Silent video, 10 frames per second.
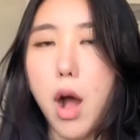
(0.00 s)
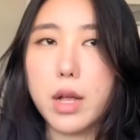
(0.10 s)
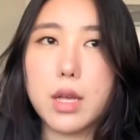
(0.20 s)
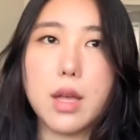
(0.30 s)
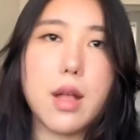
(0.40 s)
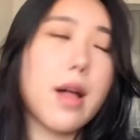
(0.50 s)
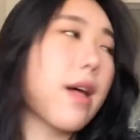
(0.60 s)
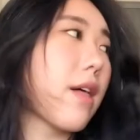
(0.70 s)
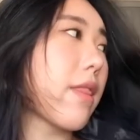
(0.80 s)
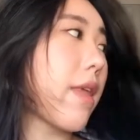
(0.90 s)
walk
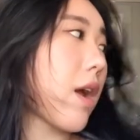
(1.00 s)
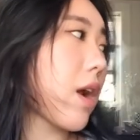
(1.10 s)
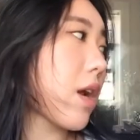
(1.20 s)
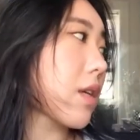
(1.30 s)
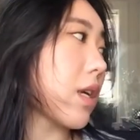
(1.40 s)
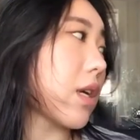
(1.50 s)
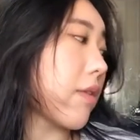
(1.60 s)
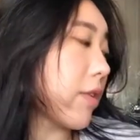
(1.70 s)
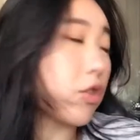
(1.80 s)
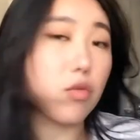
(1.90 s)
there, because
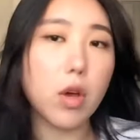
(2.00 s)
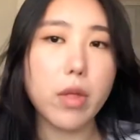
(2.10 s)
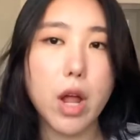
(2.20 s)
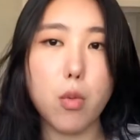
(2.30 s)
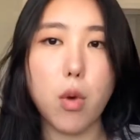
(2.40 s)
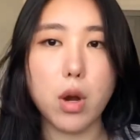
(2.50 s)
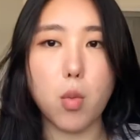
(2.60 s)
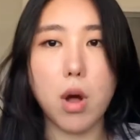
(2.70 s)
if I do go there, I want to